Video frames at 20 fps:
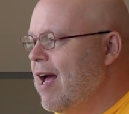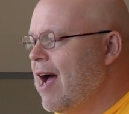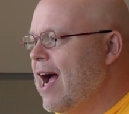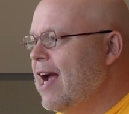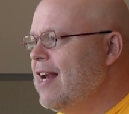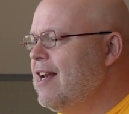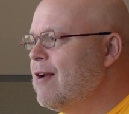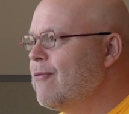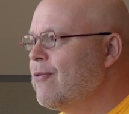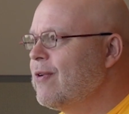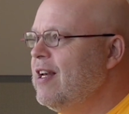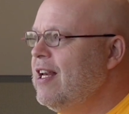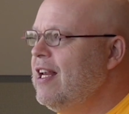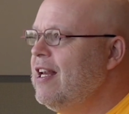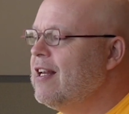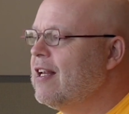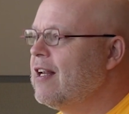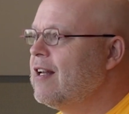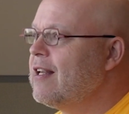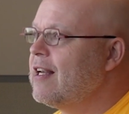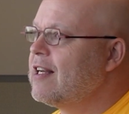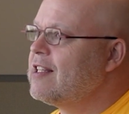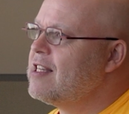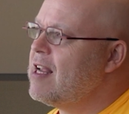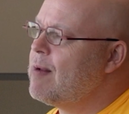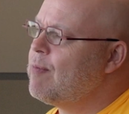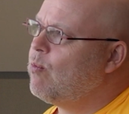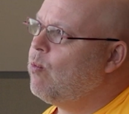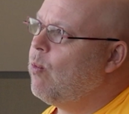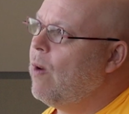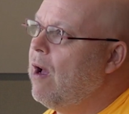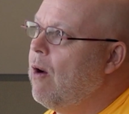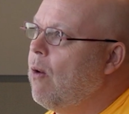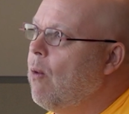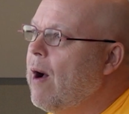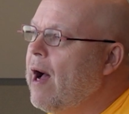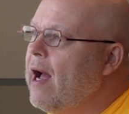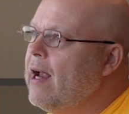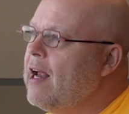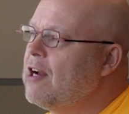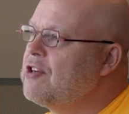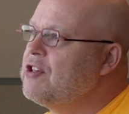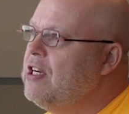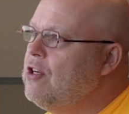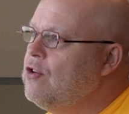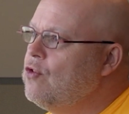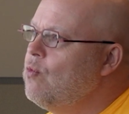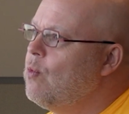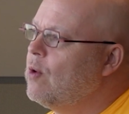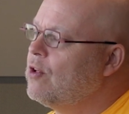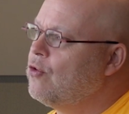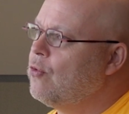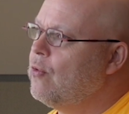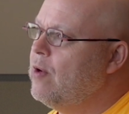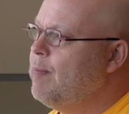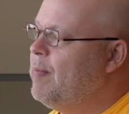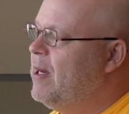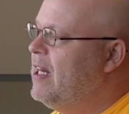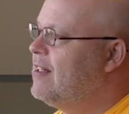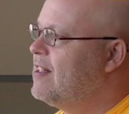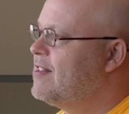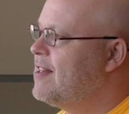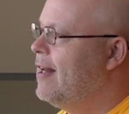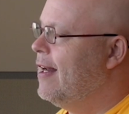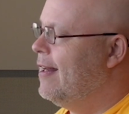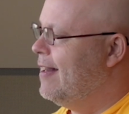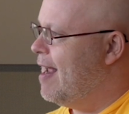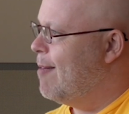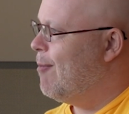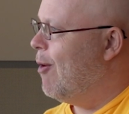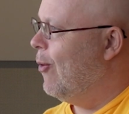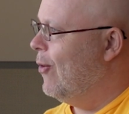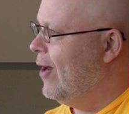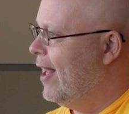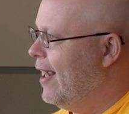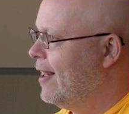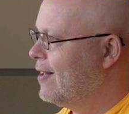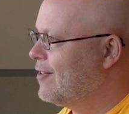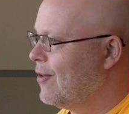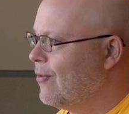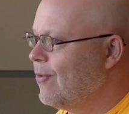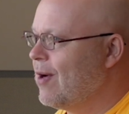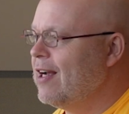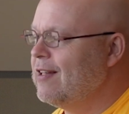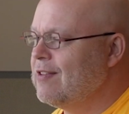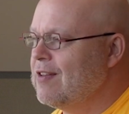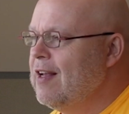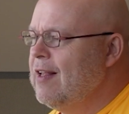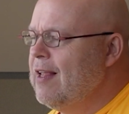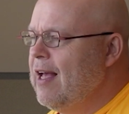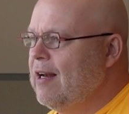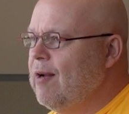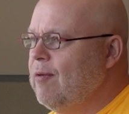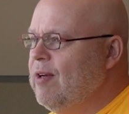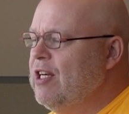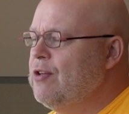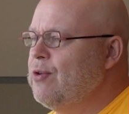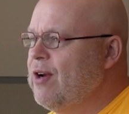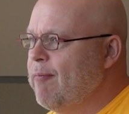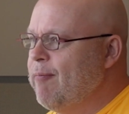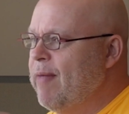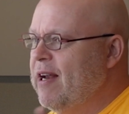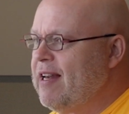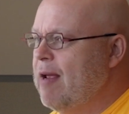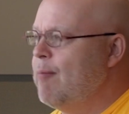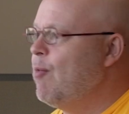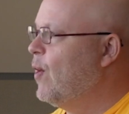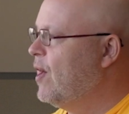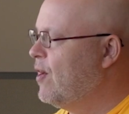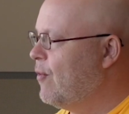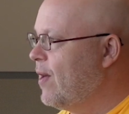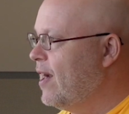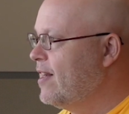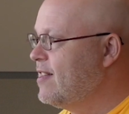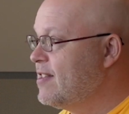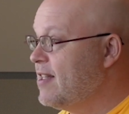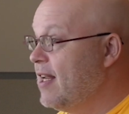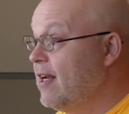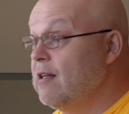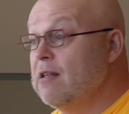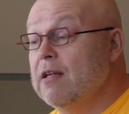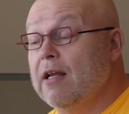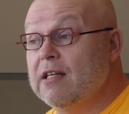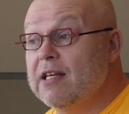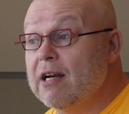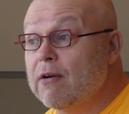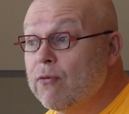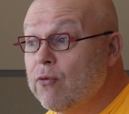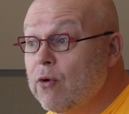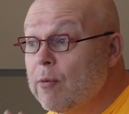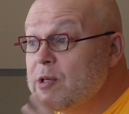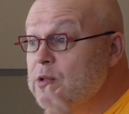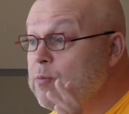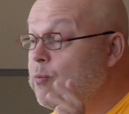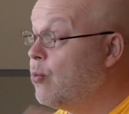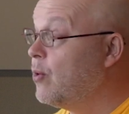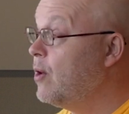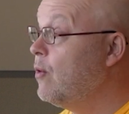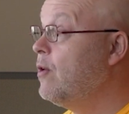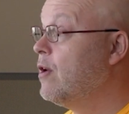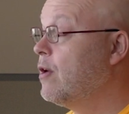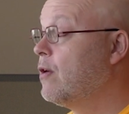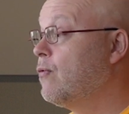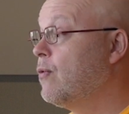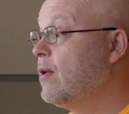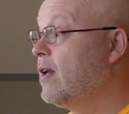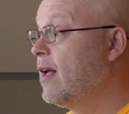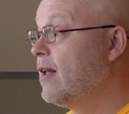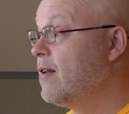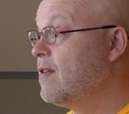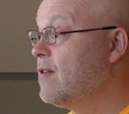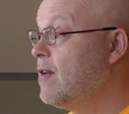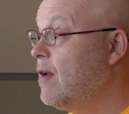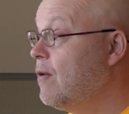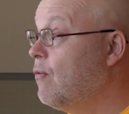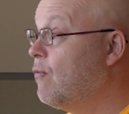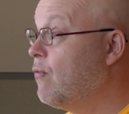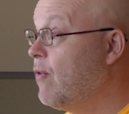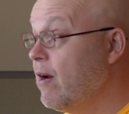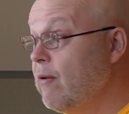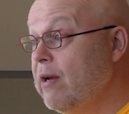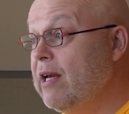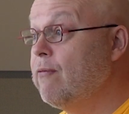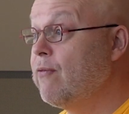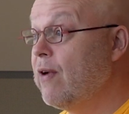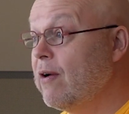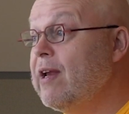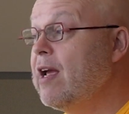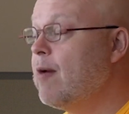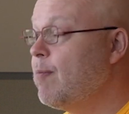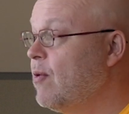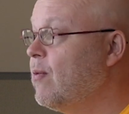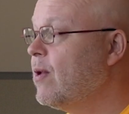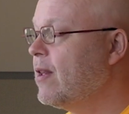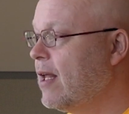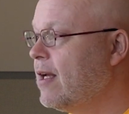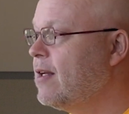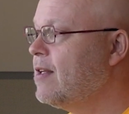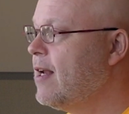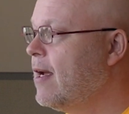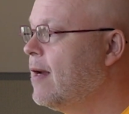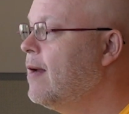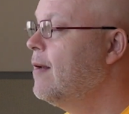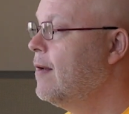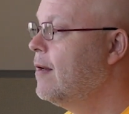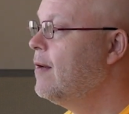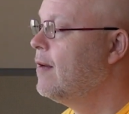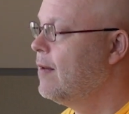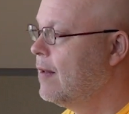I never need it except, well, I actually do want to repeat this in a demo later, mm-hmm. right? And I need to get my demo in the right state. Terraform is brilliant for that. No, very, very happy with that, yeah. yeah.